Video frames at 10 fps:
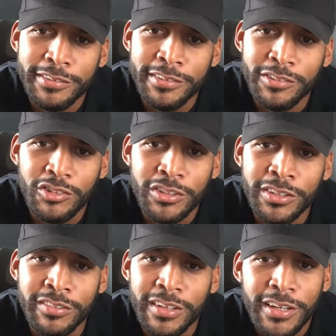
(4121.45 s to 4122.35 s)
And
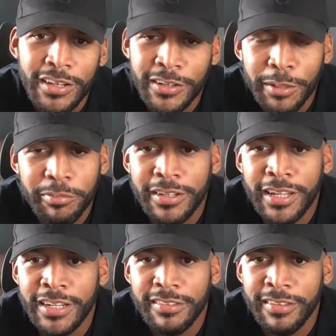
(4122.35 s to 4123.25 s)
her name's
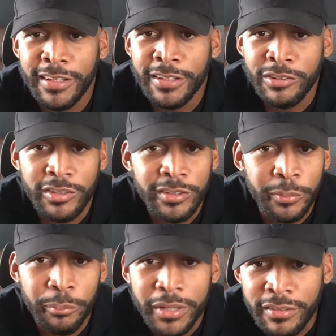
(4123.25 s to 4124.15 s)
Hanani Taylor. She's
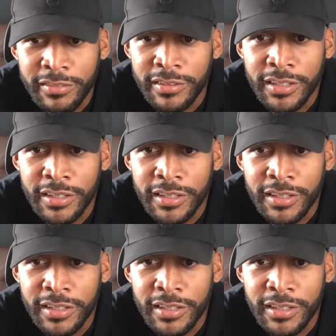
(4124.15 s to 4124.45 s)
amazing.